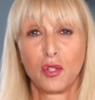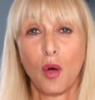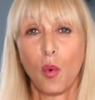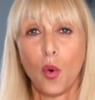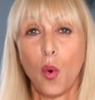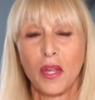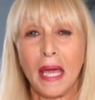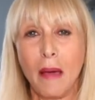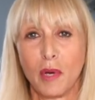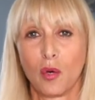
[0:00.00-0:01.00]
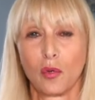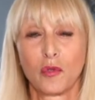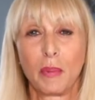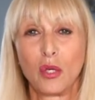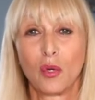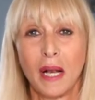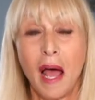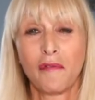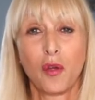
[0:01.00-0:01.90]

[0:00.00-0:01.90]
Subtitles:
You don't want all the chemicals, but you can have